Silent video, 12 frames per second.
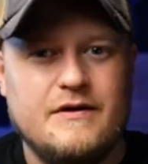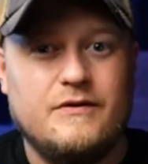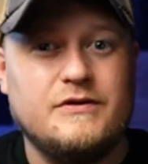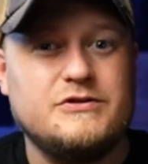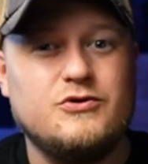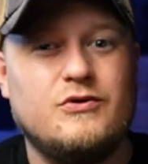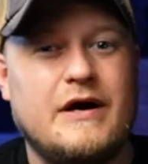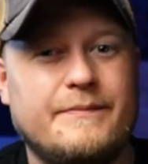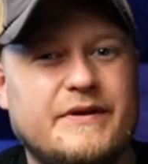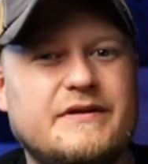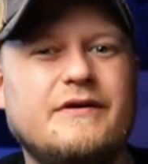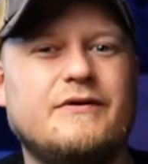Also, I'm
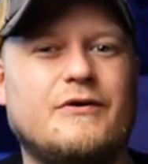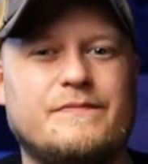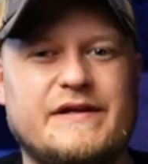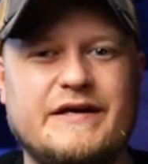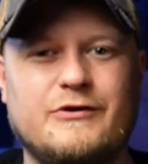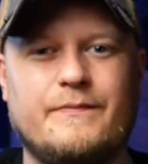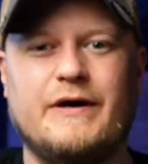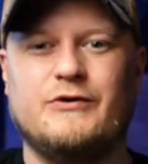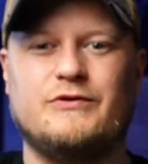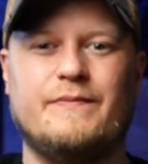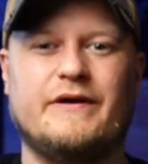not gonna complain about,